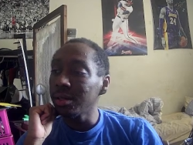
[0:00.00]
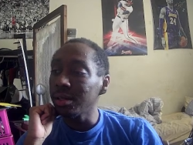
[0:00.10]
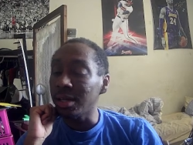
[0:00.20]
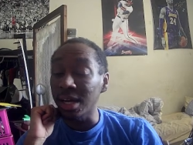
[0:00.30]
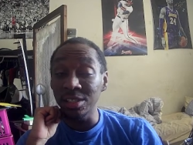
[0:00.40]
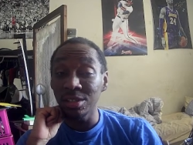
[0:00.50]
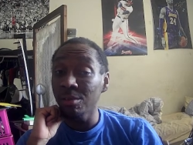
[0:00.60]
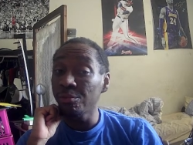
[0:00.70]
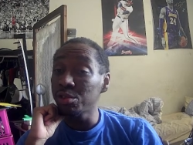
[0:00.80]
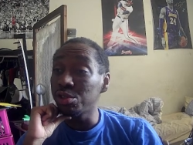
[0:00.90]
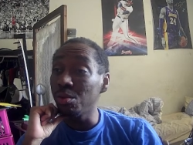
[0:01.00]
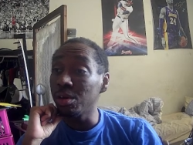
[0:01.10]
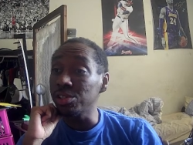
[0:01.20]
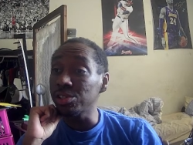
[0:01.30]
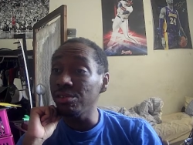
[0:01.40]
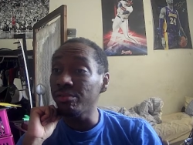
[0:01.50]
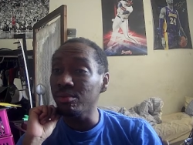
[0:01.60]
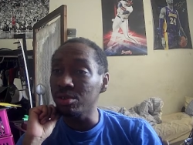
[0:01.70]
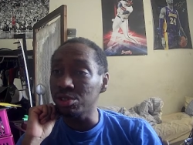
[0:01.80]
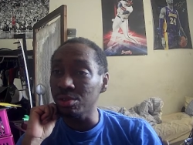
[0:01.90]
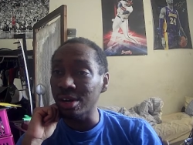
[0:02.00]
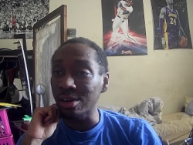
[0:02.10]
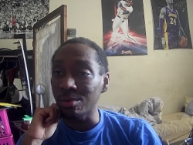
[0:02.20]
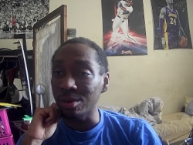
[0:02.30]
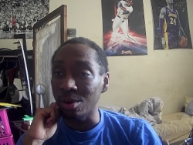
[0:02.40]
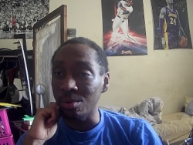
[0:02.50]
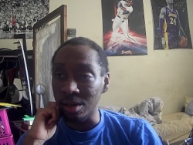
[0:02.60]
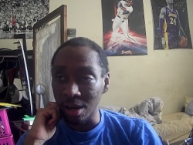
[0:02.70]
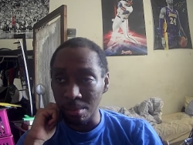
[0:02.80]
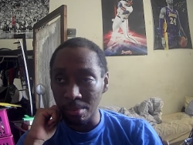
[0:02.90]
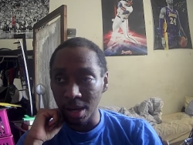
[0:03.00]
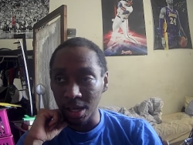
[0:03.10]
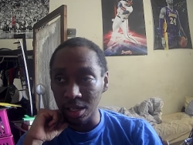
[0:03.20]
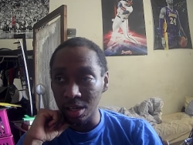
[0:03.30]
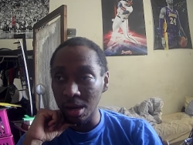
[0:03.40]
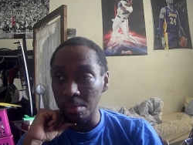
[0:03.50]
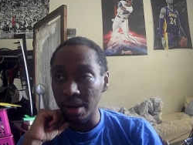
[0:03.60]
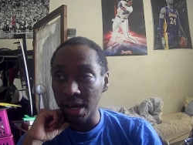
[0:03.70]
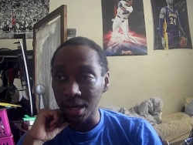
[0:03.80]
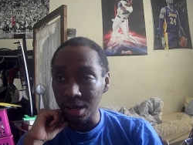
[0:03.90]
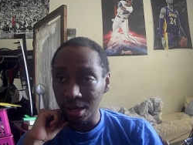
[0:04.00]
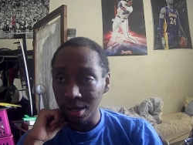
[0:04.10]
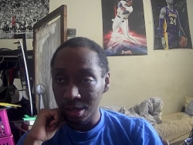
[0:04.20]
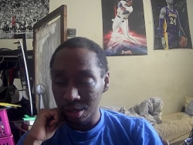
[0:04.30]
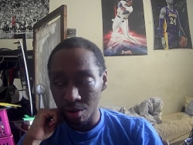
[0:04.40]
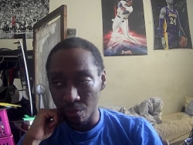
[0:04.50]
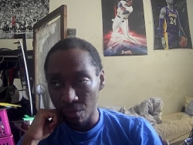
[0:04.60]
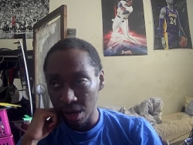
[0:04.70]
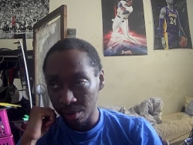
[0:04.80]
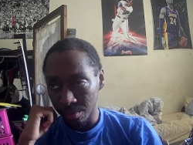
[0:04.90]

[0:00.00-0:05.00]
That's the effort you want to see from your striker when no one got back. He got back to defend.